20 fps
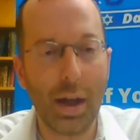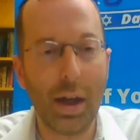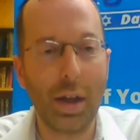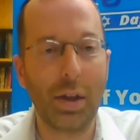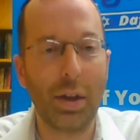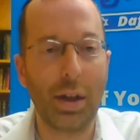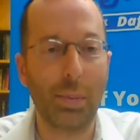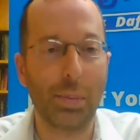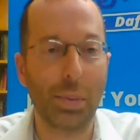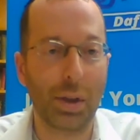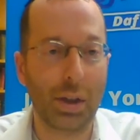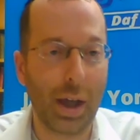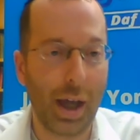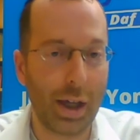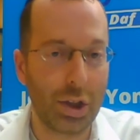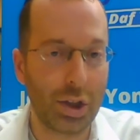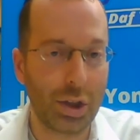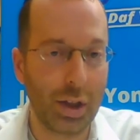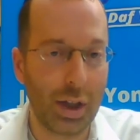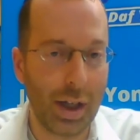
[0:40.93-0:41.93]
The
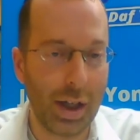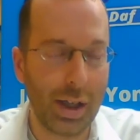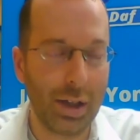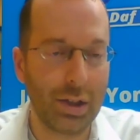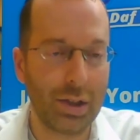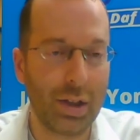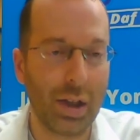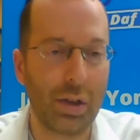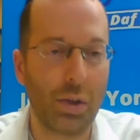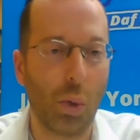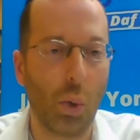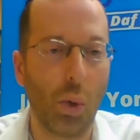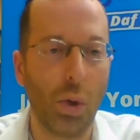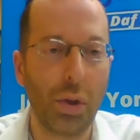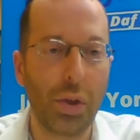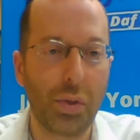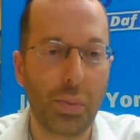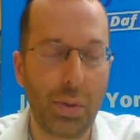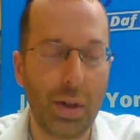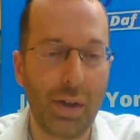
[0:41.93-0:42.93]
implication is that all
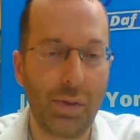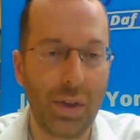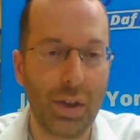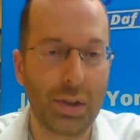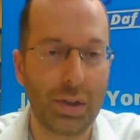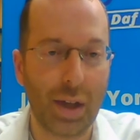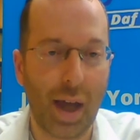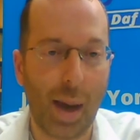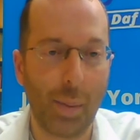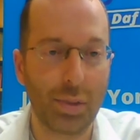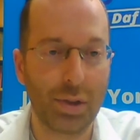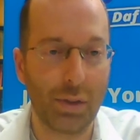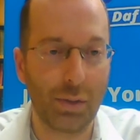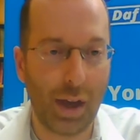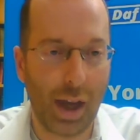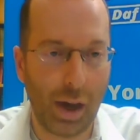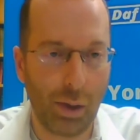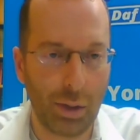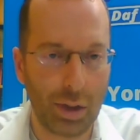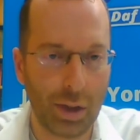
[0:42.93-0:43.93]
three of these types of
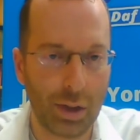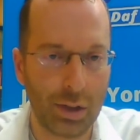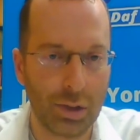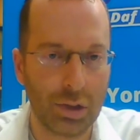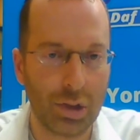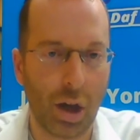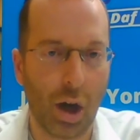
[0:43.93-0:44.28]
areas